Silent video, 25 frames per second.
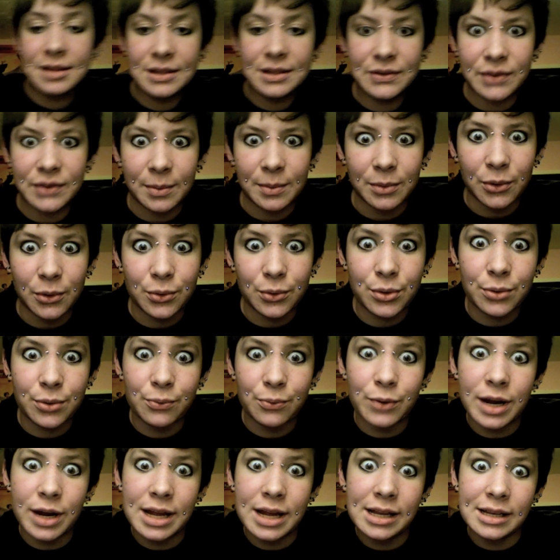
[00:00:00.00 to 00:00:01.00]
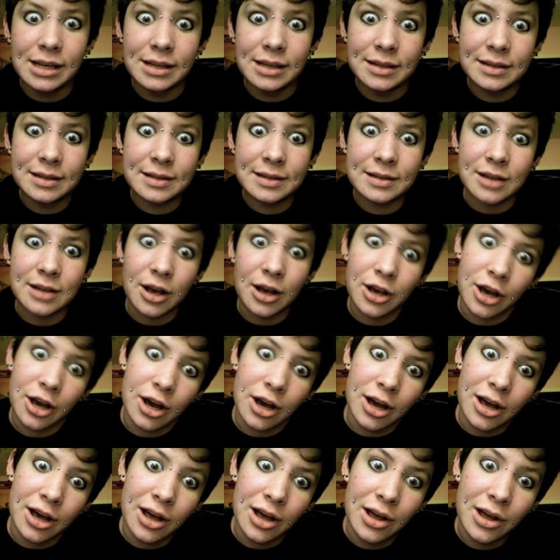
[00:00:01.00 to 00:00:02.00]
It's from Lord of the Rings,
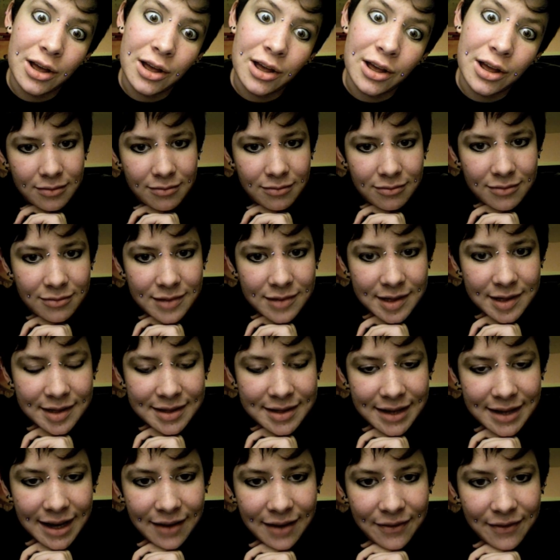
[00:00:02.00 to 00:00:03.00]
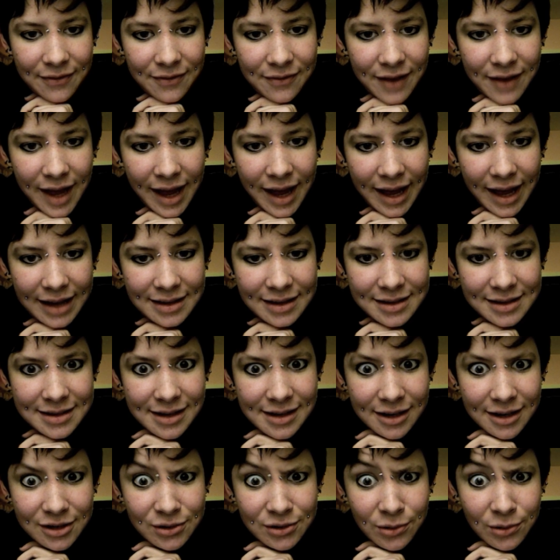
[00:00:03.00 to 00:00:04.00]
sucka. Since I've had
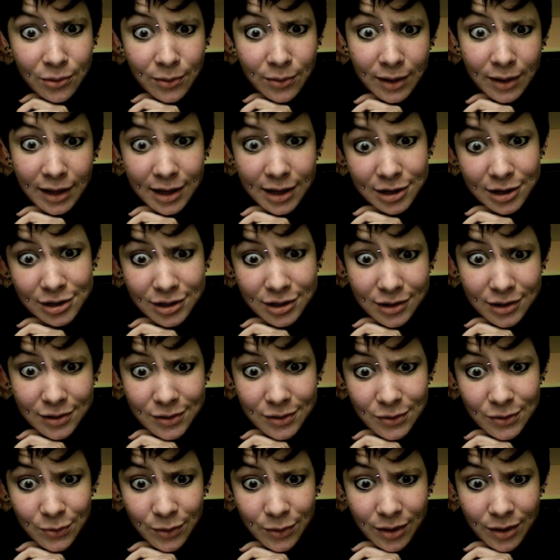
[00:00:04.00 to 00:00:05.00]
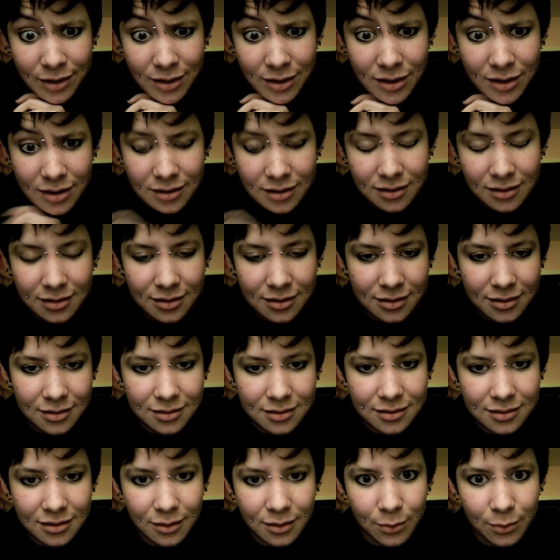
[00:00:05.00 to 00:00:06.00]
sexual relations with
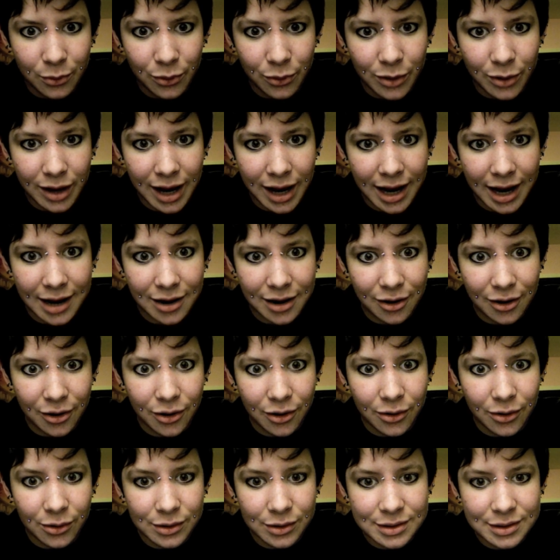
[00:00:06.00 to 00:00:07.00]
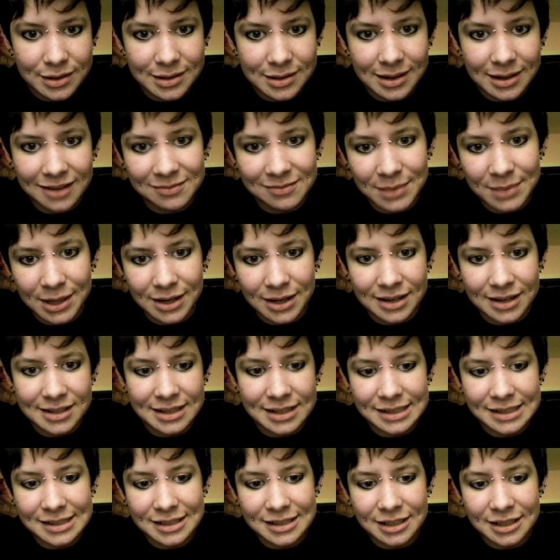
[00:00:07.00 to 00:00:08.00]
a boy and a girl since I've been on
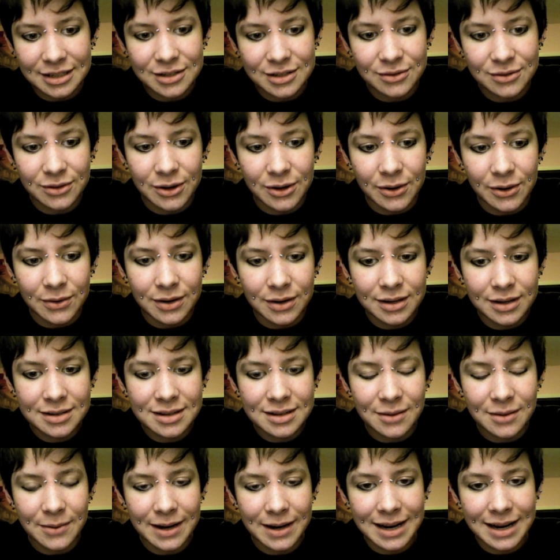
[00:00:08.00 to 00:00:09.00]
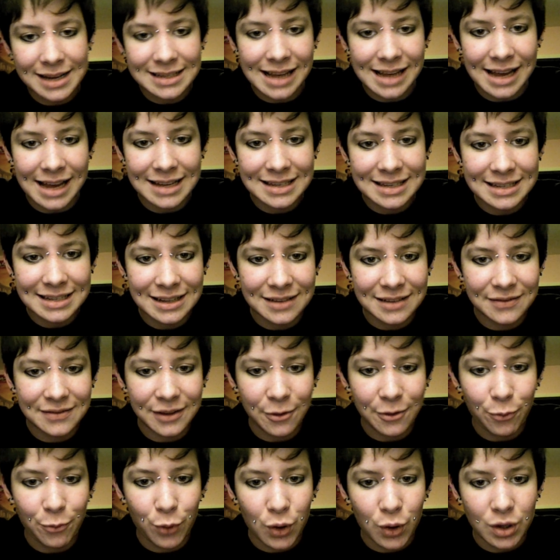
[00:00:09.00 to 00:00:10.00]
testosterone, someone has asked if
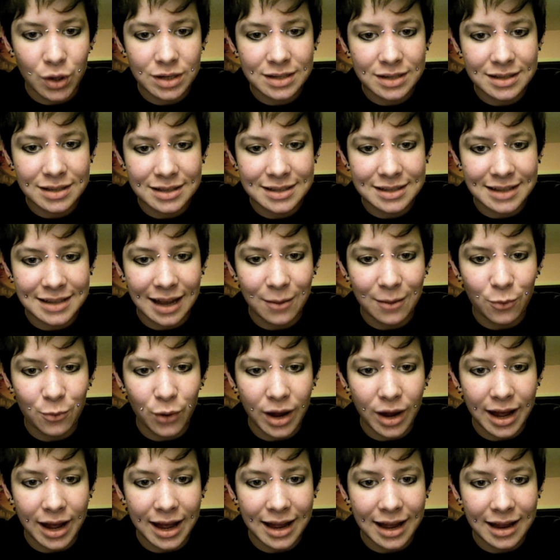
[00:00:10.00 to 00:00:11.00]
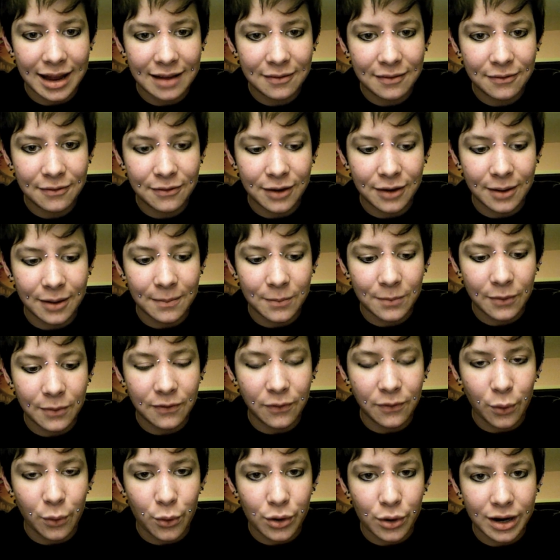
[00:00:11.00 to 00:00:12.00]
it works the same way from
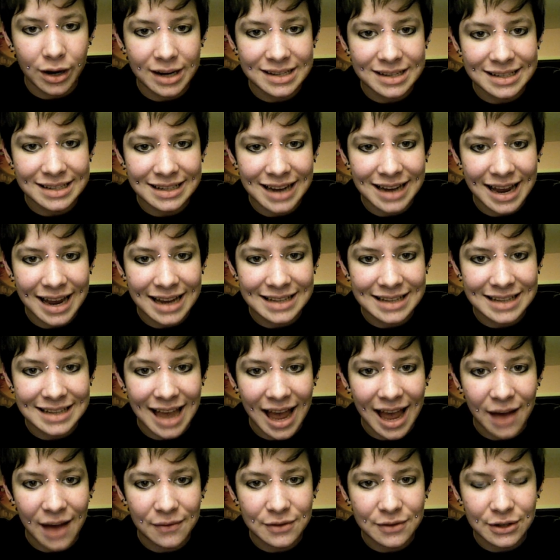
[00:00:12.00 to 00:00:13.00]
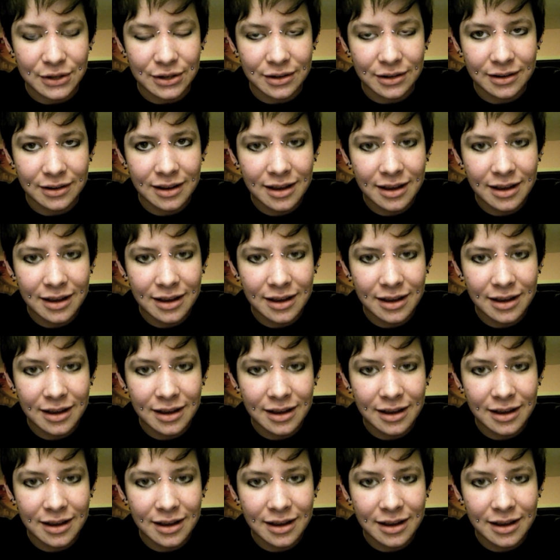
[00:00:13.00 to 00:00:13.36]
before as it has after.